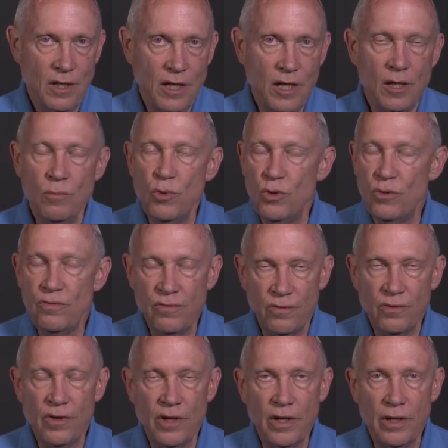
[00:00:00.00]
Hebrew
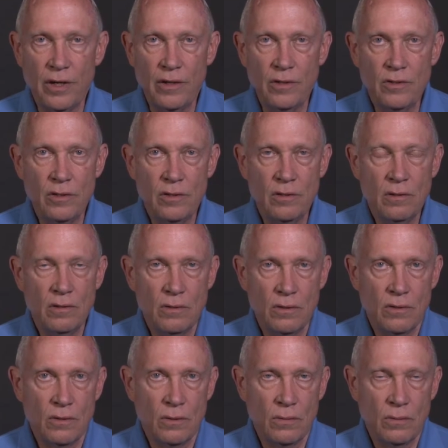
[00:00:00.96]
phrase.
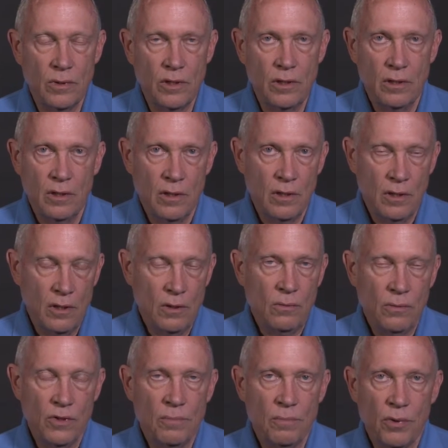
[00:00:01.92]
So we
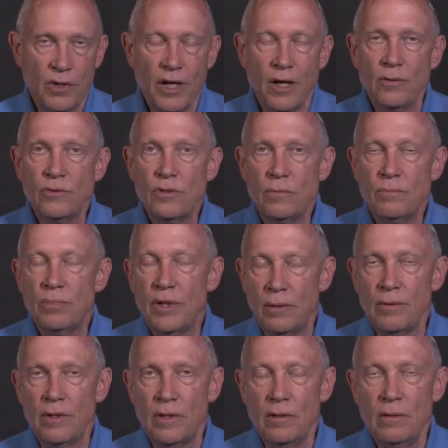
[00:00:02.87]
we pronounce it
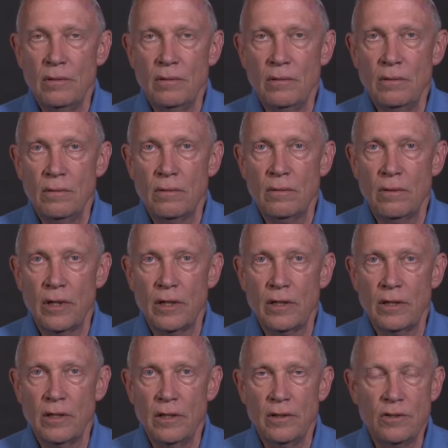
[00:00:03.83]
probably
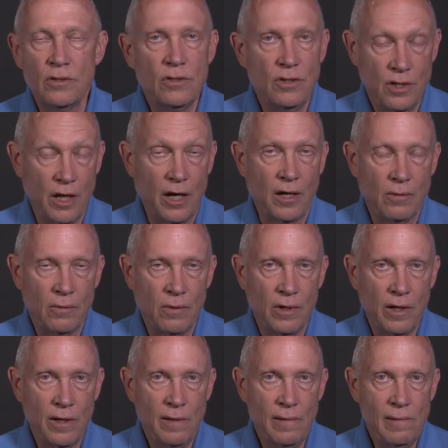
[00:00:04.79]
correctly as
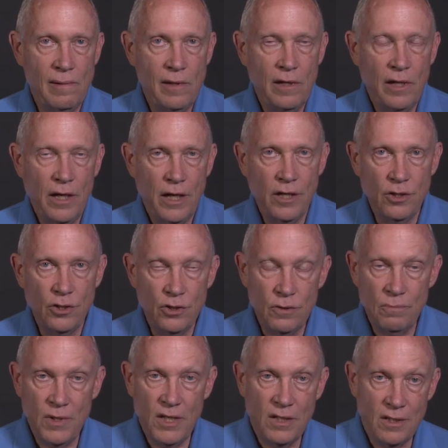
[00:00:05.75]
Yahweh, and it
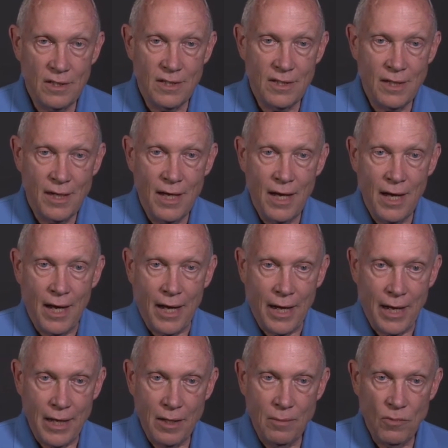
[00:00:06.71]
just means
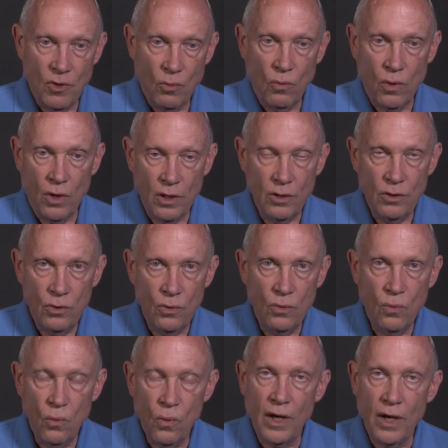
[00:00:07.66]
I am the one who
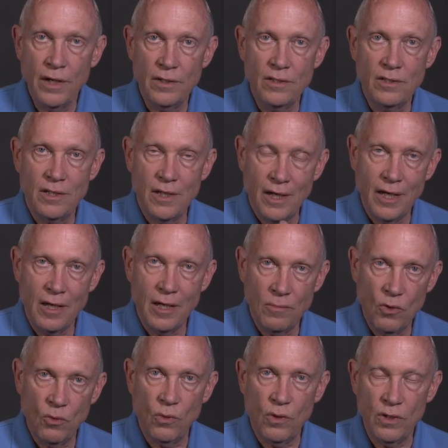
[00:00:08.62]
was, I
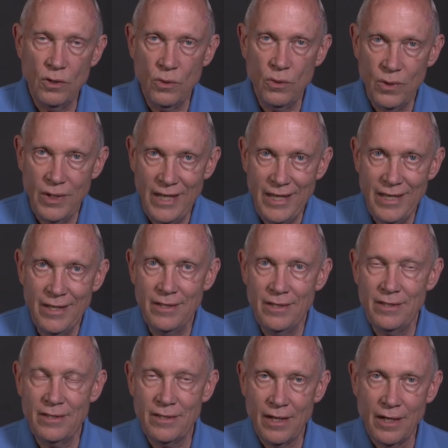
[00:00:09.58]
am the one who
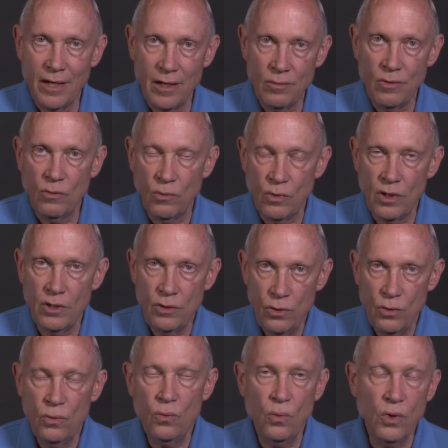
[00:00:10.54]
is, I am the one
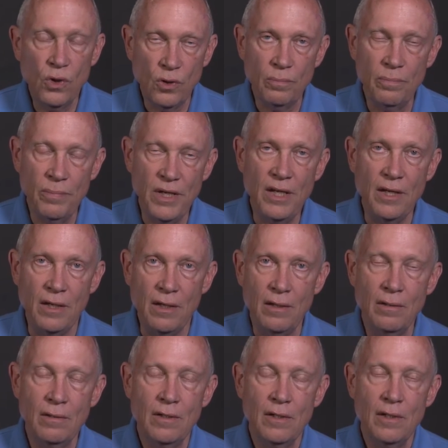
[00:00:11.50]
who will be.